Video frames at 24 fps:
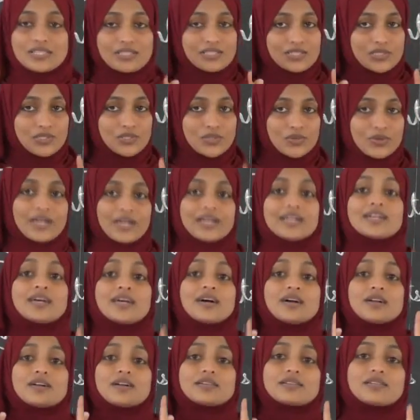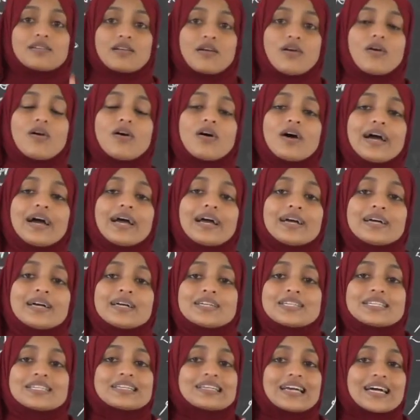Student, draw
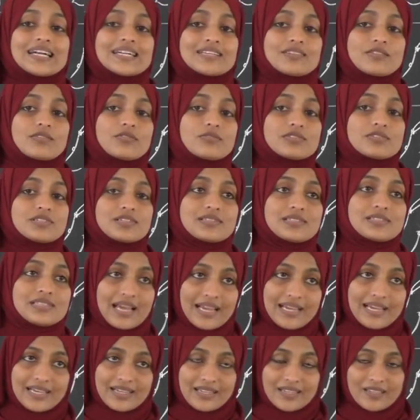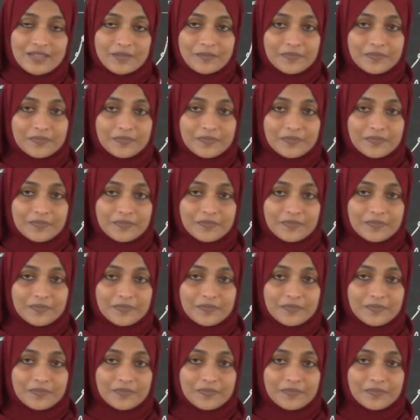a nitrogen cycle.